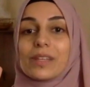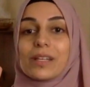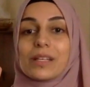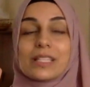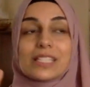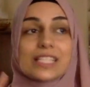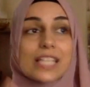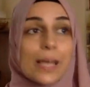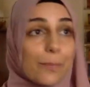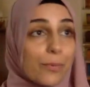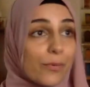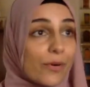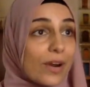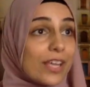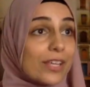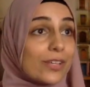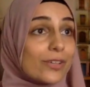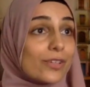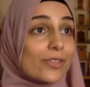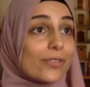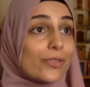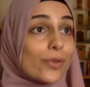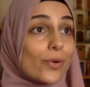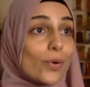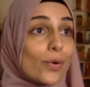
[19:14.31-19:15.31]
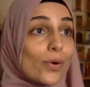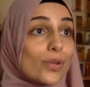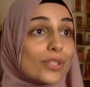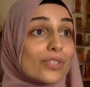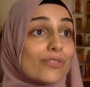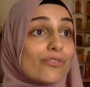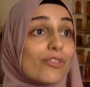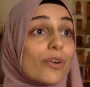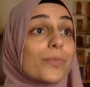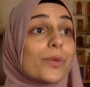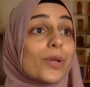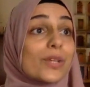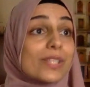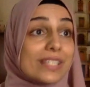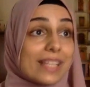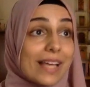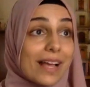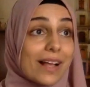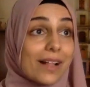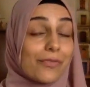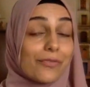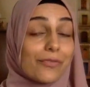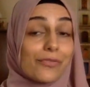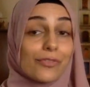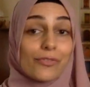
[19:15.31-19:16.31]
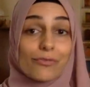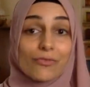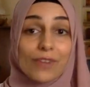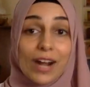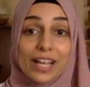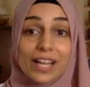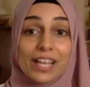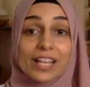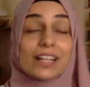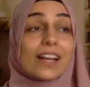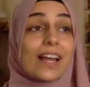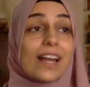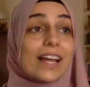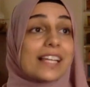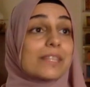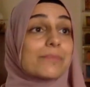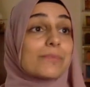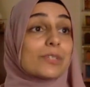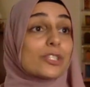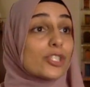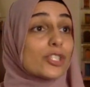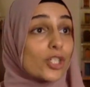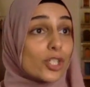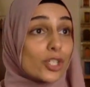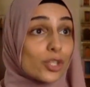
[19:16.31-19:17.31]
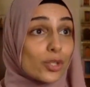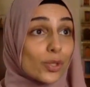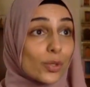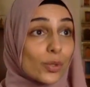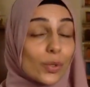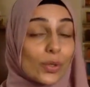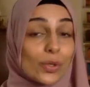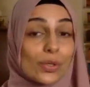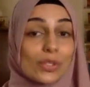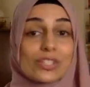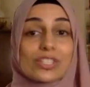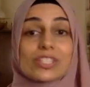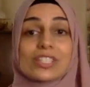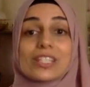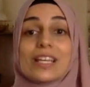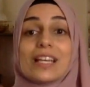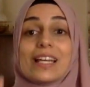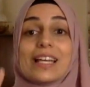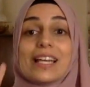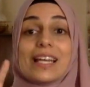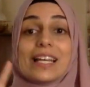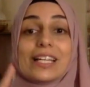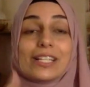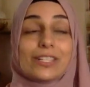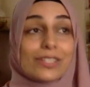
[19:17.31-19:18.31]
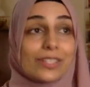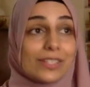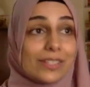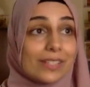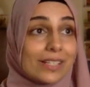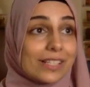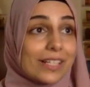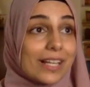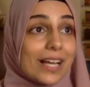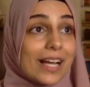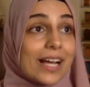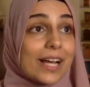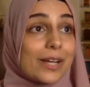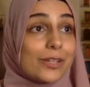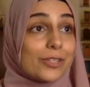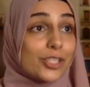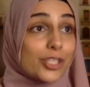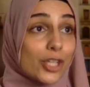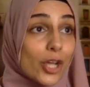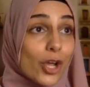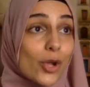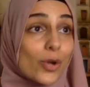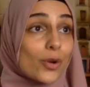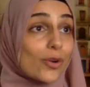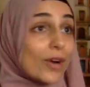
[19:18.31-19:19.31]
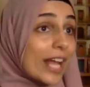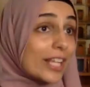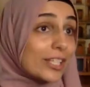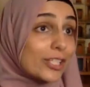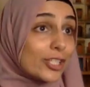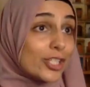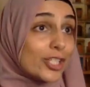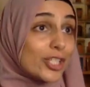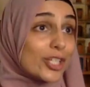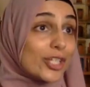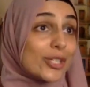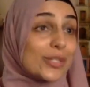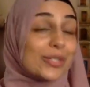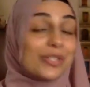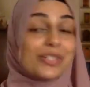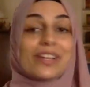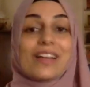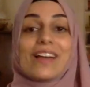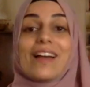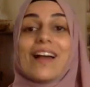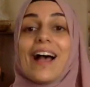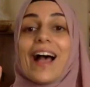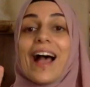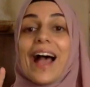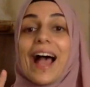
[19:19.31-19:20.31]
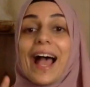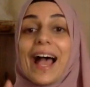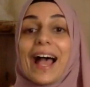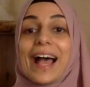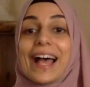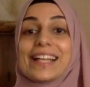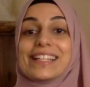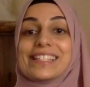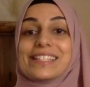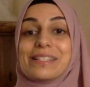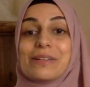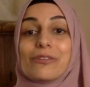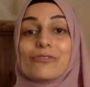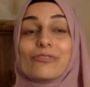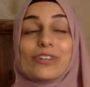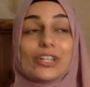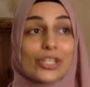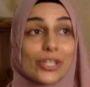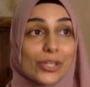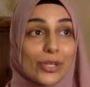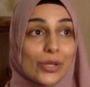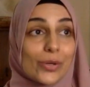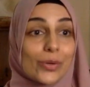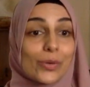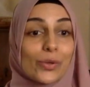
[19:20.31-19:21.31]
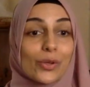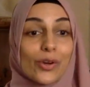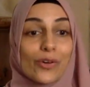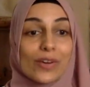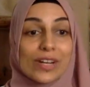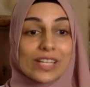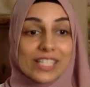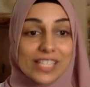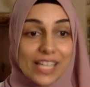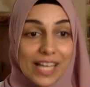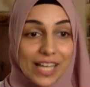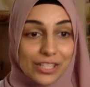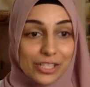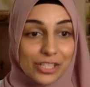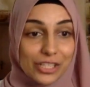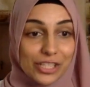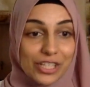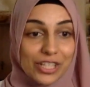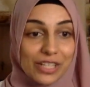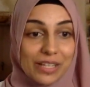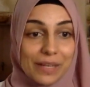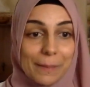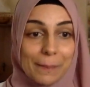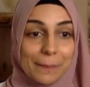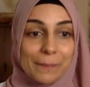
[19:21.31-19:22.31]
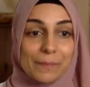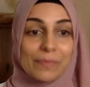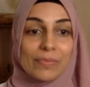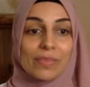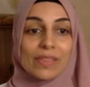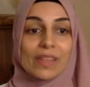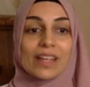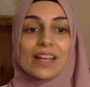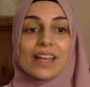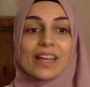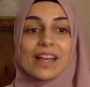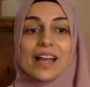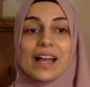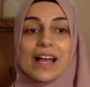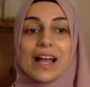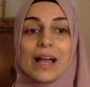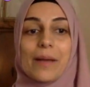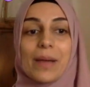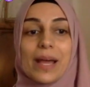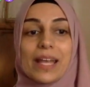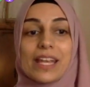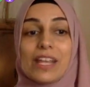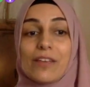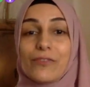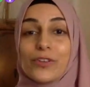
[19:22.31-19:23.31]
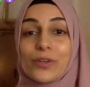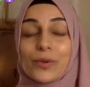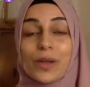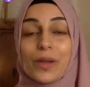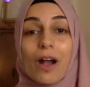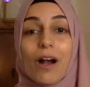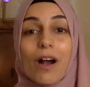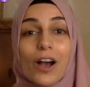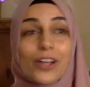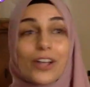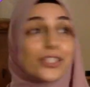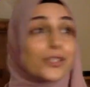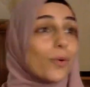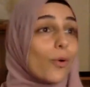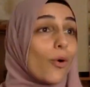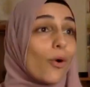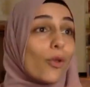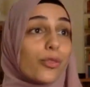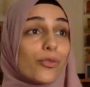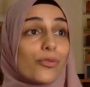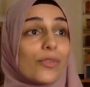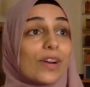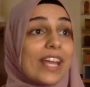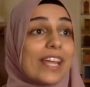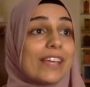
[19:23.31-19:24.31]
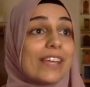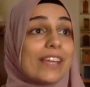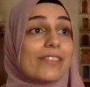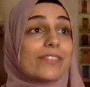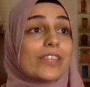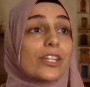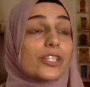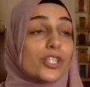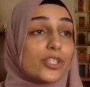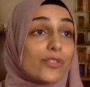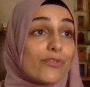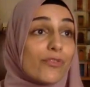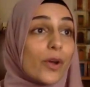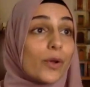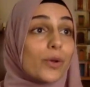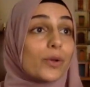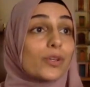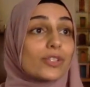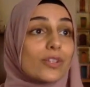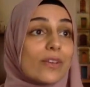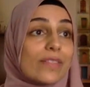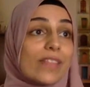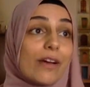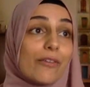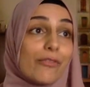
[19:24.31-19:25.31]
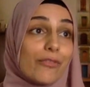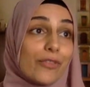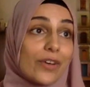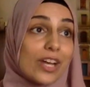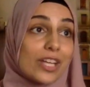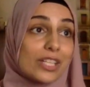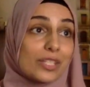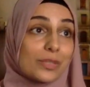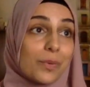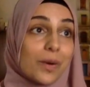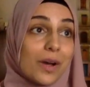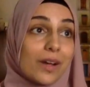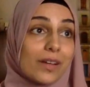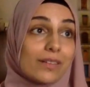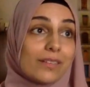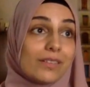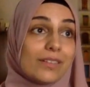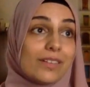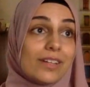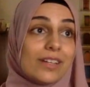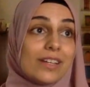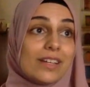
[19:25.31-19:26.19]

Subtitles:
Separate your thoughts from yourself. Recognize them as just thoughts. Show gratitude and renew your intention. And if you can't do all 3, then just focus on that first one.